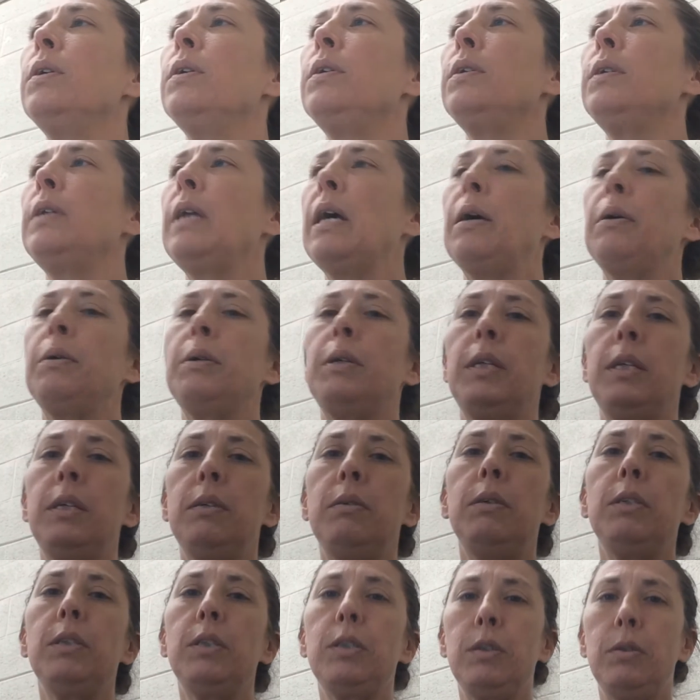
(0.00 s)
now
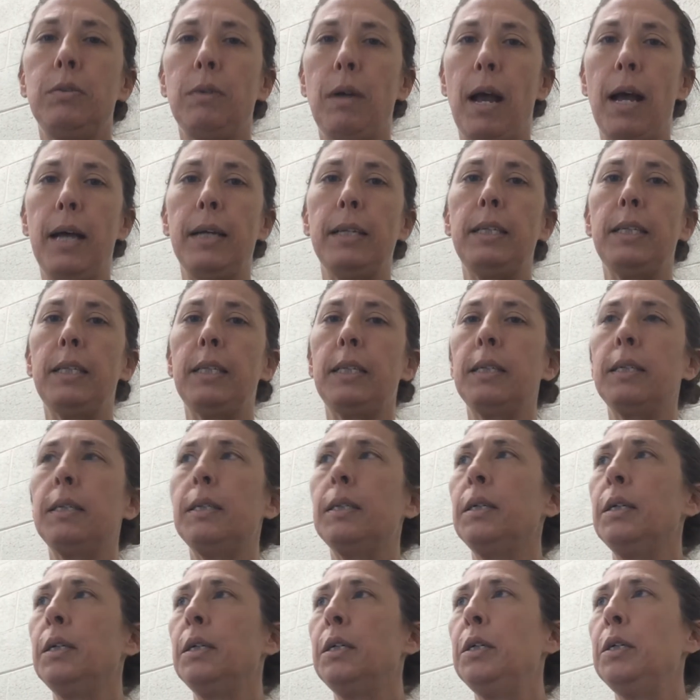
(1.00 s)
here is Grass
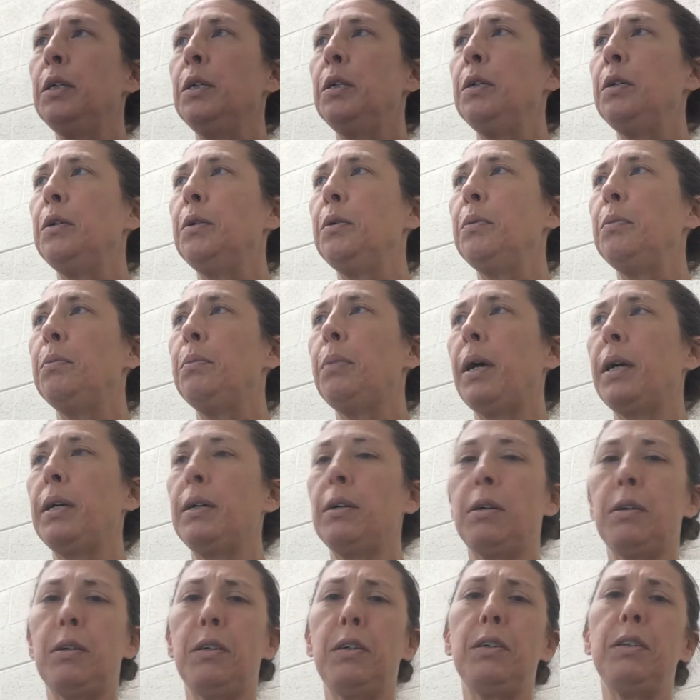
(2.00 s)
by
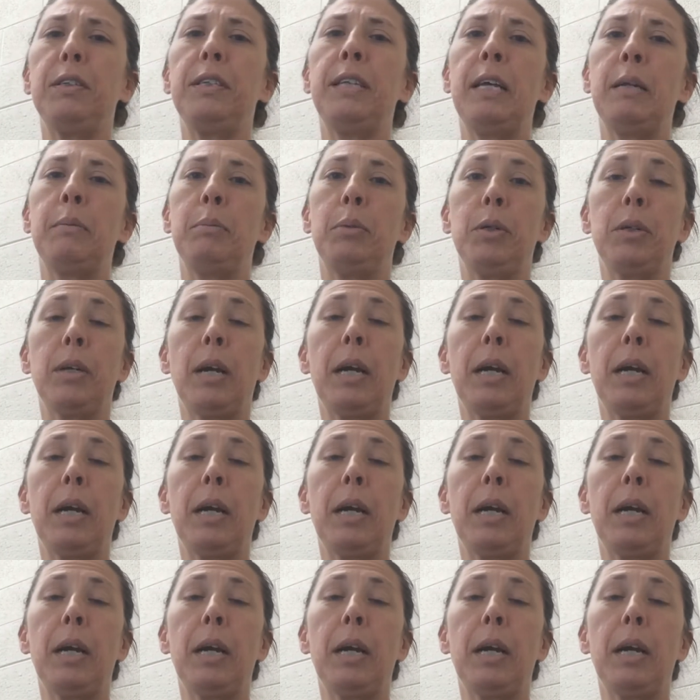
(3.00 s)
Carl Sandburg.